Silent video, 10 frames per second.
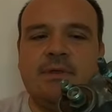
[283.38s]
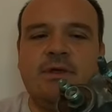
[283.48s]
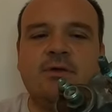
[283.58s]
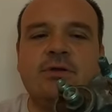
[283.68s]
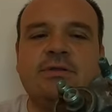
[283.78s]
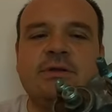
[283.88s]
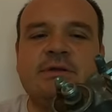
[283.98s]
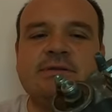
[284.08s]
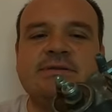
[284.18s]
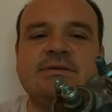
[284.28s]
here it
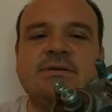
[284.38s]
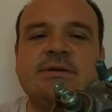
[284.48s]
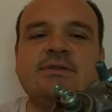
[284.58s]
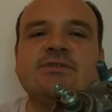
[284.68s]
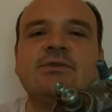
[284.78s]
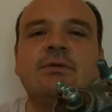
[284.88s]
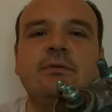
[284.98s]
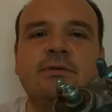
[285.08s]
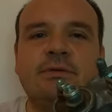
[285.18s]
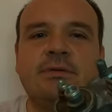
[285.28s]
is, it's
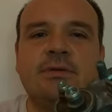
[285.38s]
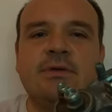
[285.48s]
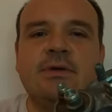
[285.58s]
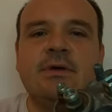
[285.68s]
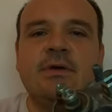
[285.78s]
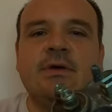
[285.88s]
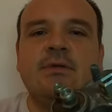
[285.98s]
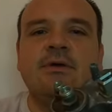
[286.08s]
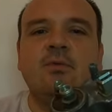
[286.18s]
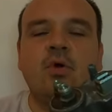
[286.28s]
called
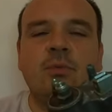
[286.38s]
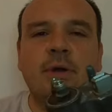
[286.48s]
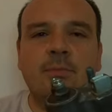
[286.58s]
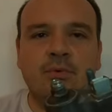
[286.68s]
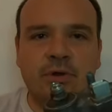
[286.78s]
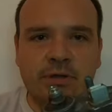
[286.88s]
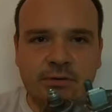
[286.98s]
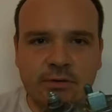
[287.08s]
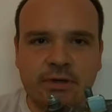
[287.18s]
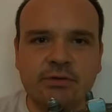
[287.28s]
the warm-up
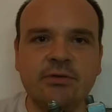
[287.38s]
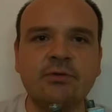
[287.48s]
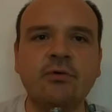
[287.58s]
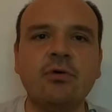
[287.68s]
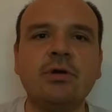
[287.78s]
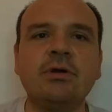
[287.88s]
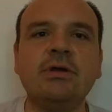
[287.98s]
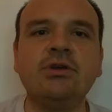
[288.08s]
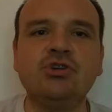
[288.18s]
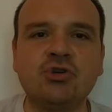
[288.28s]
regulator
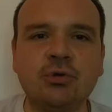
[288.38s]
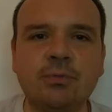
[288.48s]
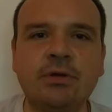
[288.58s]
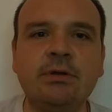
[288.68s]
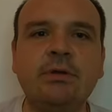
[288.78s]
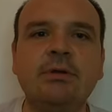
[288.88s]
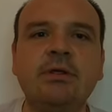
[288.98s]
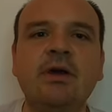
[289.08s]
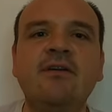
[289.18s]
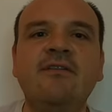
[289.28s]
or in
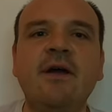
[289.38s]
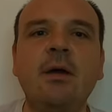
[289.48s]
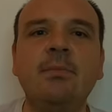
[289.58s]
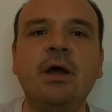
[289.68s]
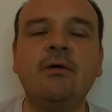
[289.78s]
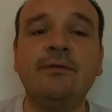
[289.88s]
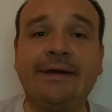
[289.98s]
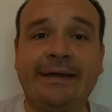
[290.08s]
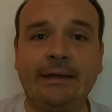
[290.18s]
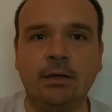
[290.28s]
German the
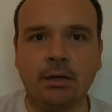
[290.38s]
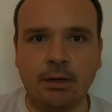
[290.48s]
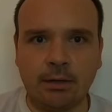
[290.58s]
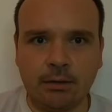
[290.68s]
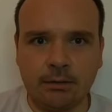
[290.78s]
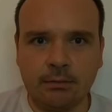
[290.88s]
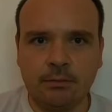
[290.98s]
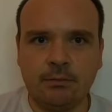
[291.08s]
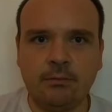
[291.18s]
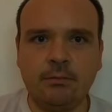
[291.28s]
Warmlaufregler.
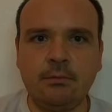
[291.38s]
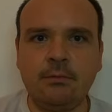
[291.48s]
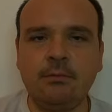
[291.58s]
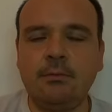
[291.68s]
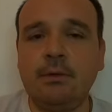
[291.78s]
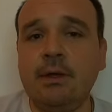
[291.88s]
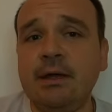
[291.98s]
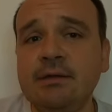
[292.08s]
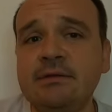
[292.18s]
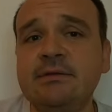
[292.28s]

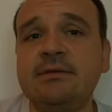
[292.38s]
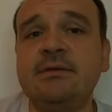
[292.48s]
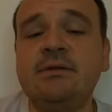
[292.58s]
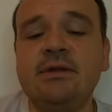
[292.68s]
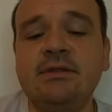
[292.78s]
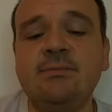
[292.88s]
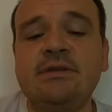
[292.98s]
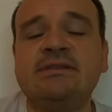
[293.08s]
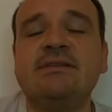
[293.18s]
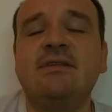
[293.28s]
And
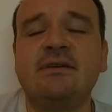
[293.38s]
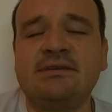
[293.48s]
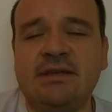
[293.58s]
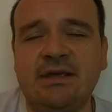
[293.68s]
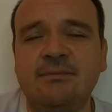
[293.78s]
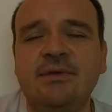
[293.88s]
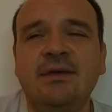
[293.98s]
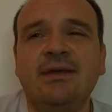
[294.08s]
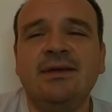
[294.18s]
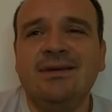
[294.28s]
it means the
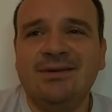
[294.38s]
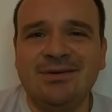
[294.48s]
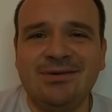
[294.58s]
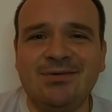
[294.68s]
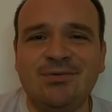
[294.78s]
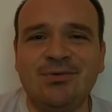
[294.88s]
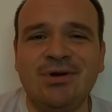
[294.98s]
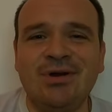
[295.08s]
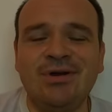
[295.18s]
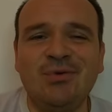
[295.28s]
same
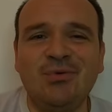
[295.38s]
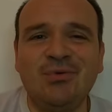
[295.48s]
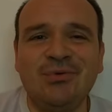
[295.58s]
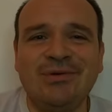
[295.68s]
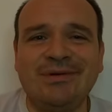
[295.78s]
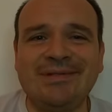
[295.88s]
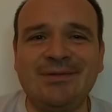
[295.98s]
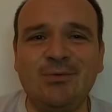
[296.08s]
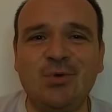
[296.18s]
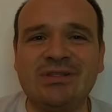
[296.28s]
uh,
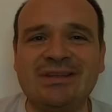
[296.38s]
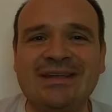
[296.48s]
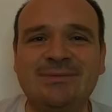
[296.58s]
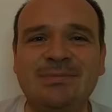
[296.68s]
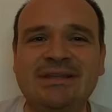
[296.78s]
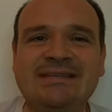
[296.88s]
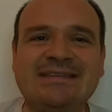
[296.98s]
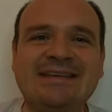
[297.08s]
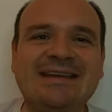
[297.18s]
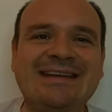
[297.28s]
what it
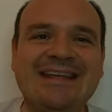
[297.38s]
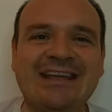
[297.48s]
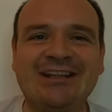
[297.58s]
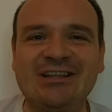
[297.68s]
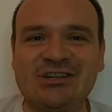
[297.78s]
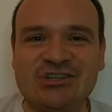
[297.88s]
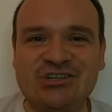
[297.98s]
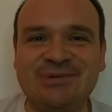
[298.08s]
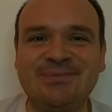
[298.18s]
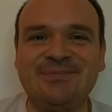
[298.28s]
means in
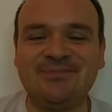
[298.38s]
English